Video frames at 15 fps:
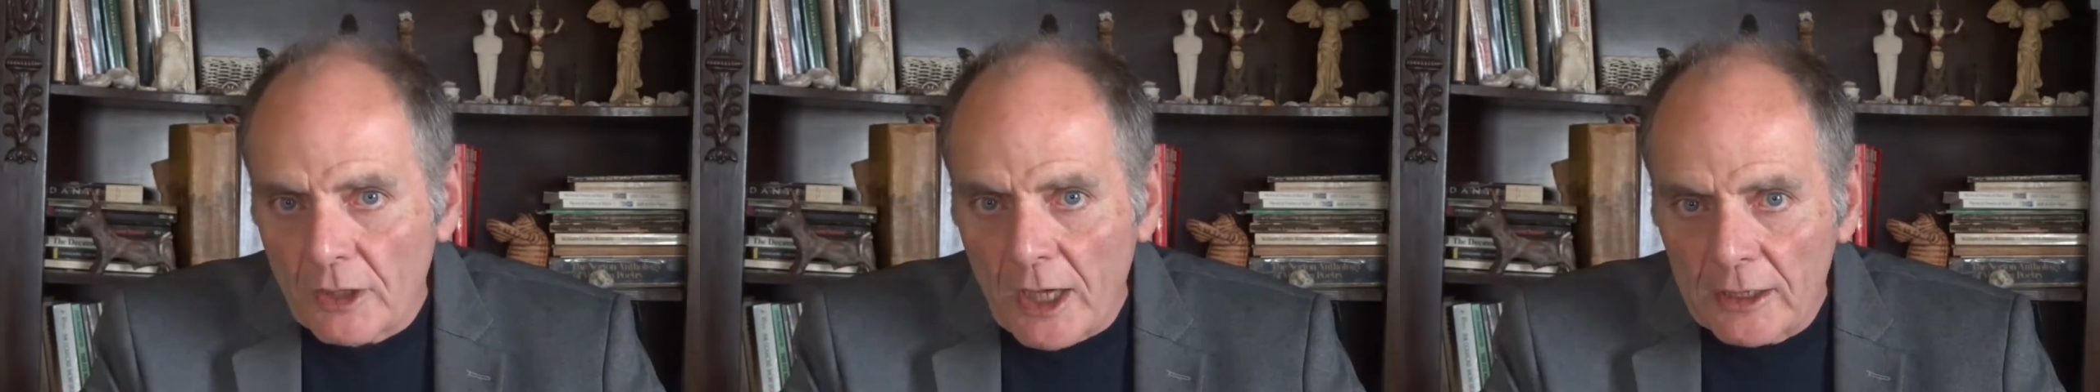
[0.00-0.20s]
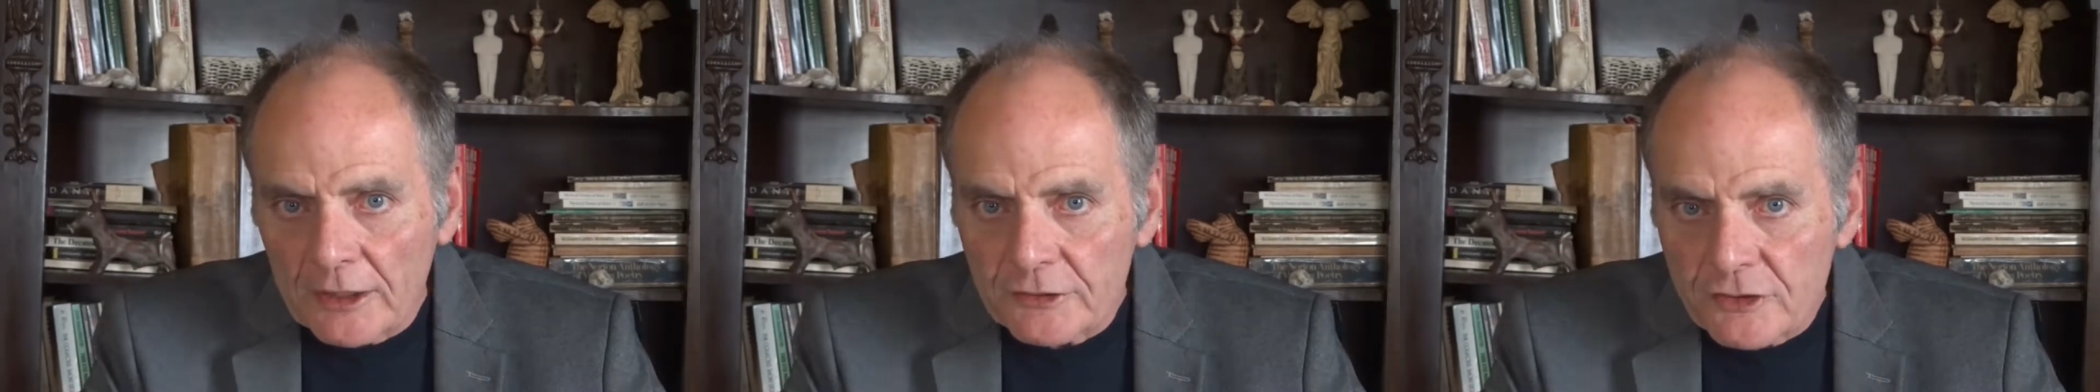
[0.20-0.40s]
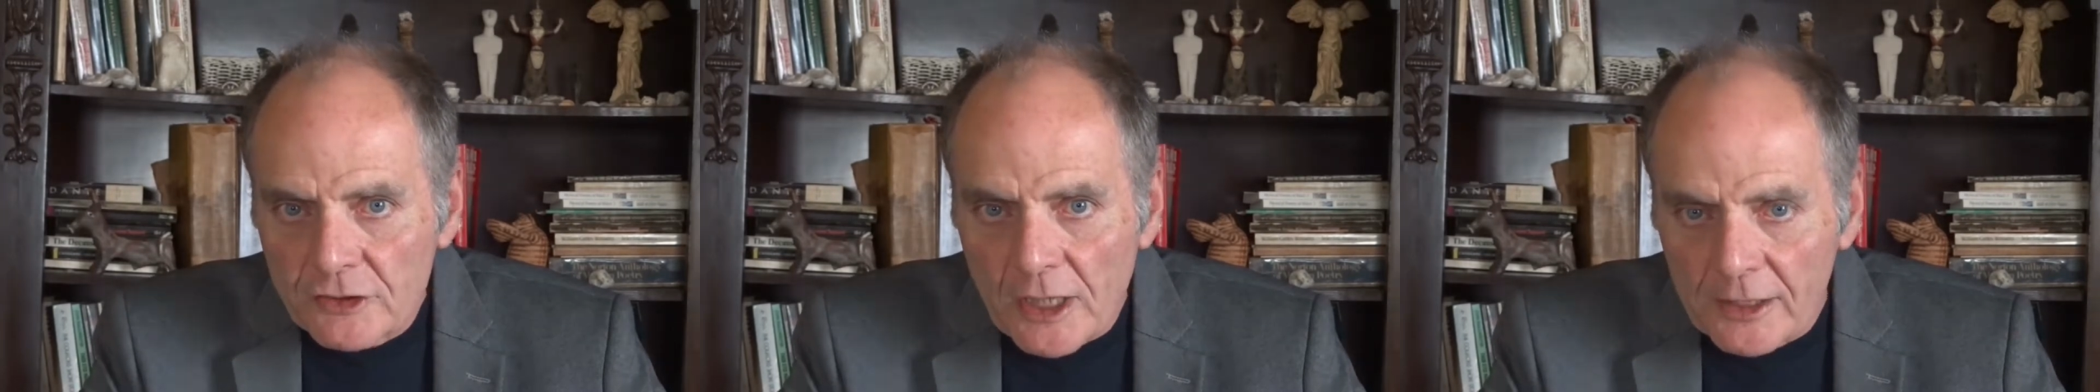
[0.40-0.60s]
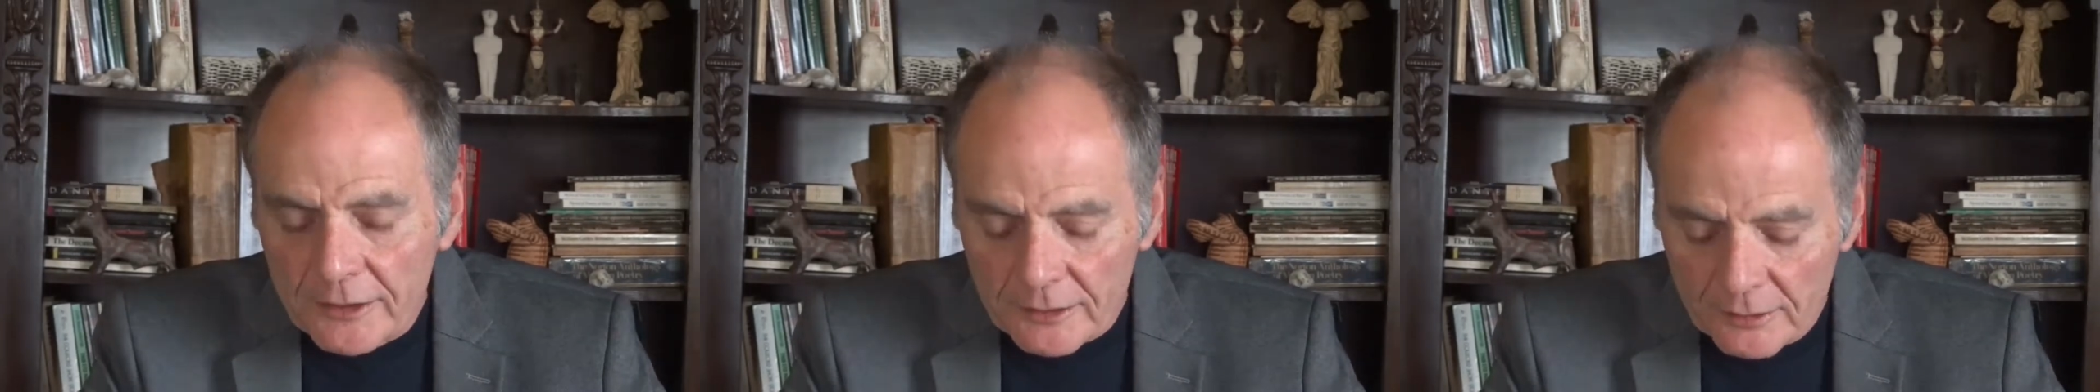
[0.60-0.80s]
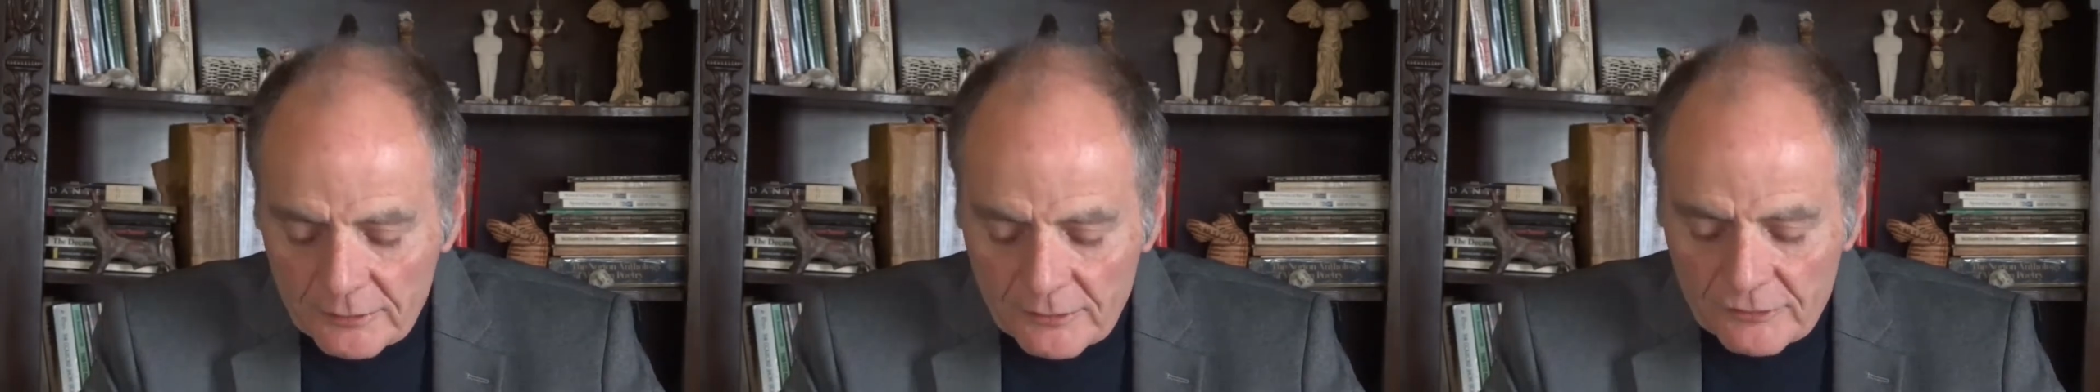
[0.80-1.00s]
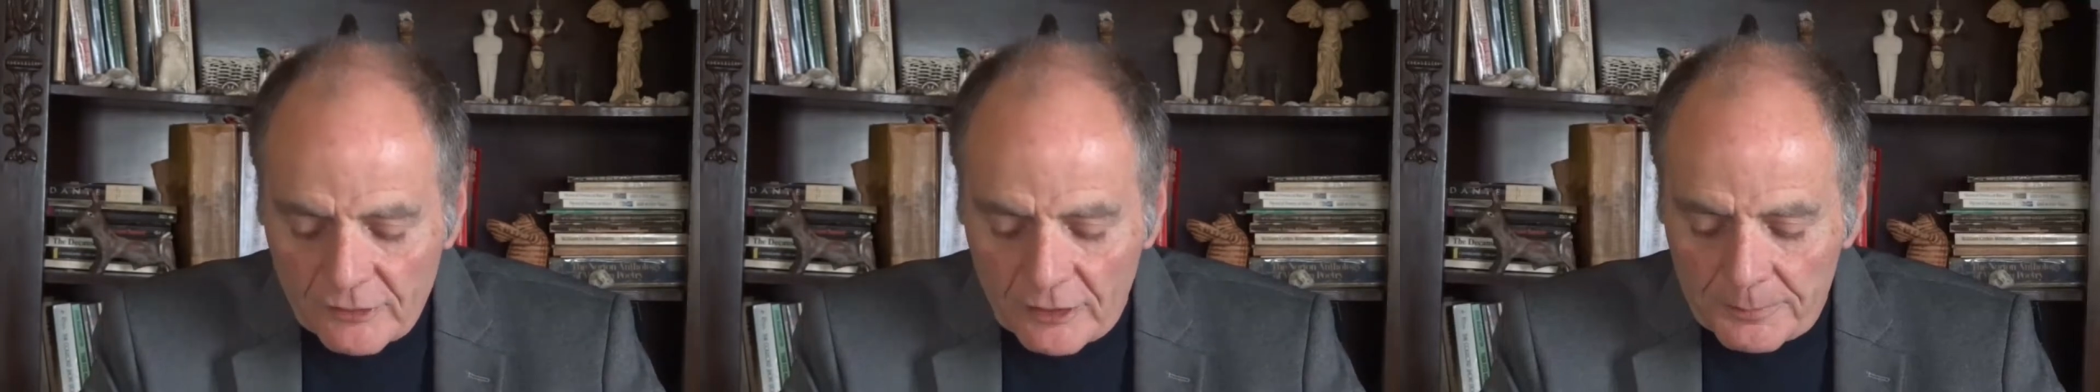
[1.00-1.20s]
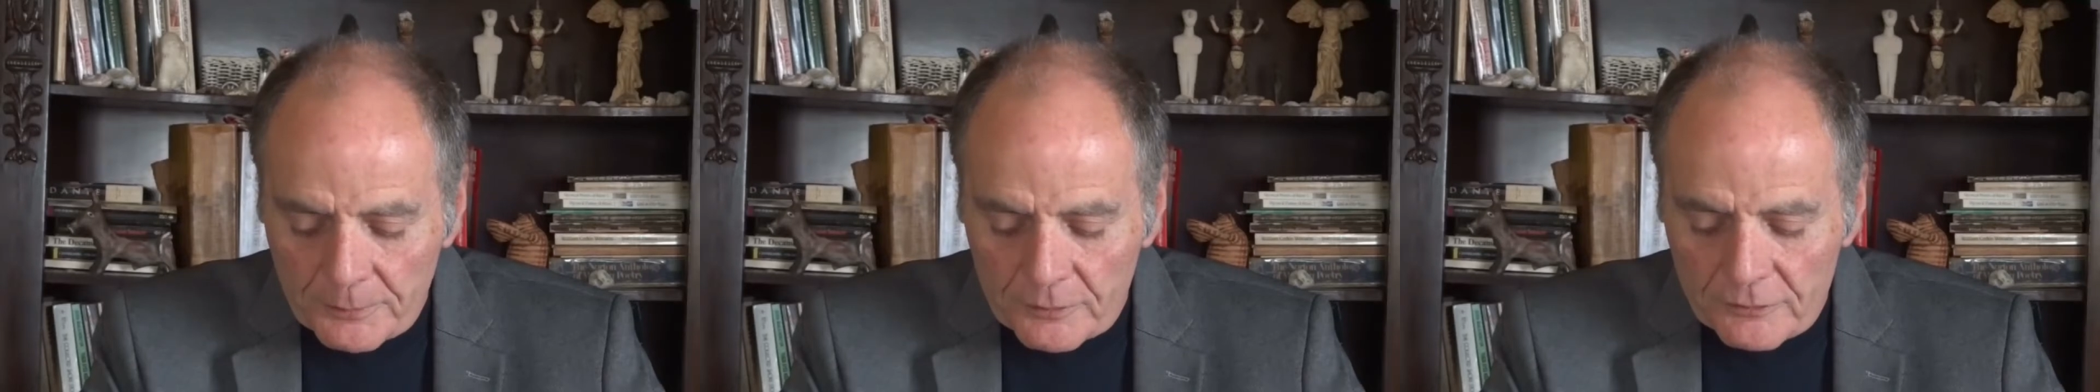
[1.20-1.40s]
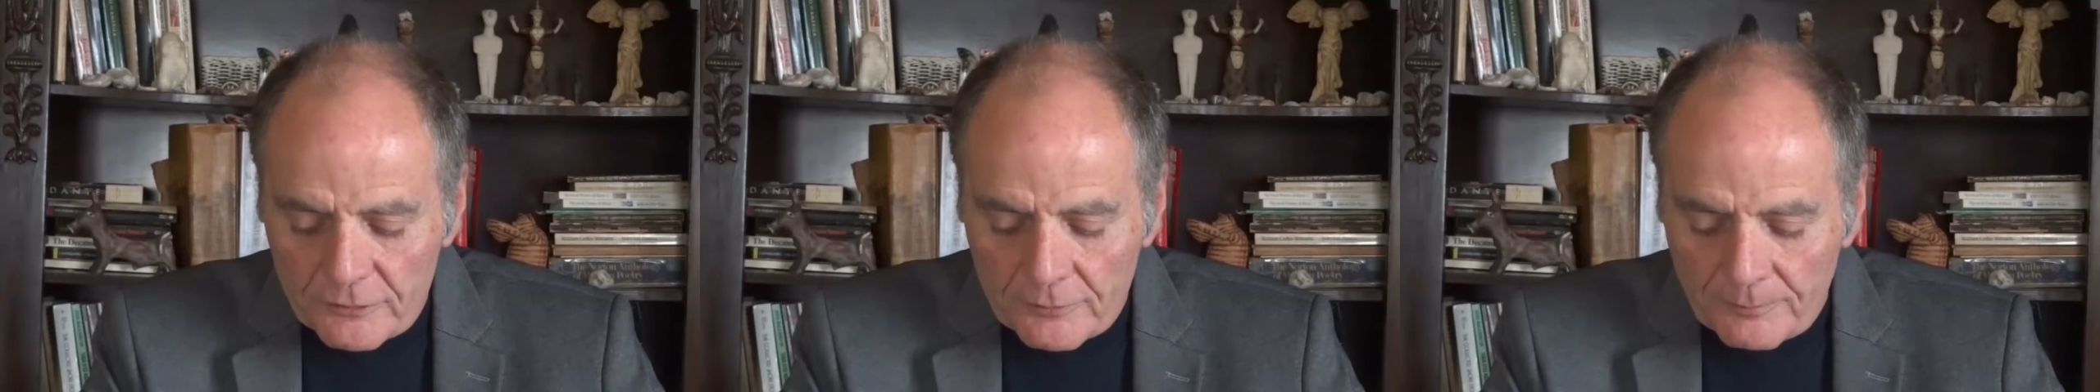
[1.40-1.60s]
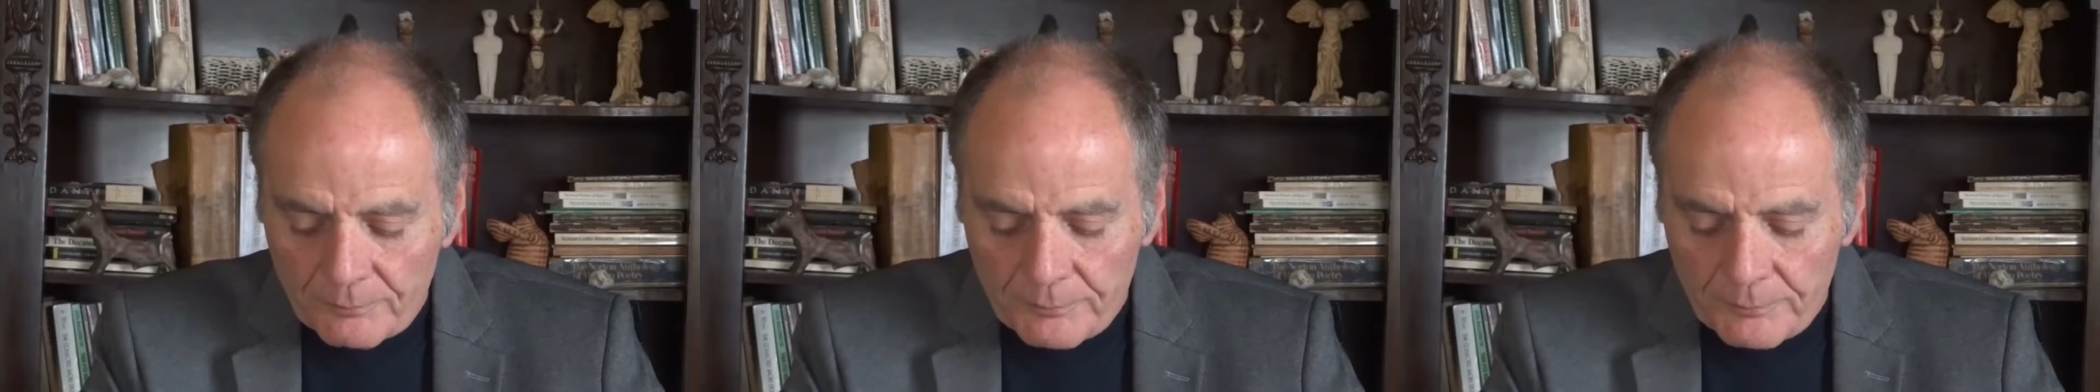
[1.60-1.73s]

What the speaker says: Alashaya, Cyprus,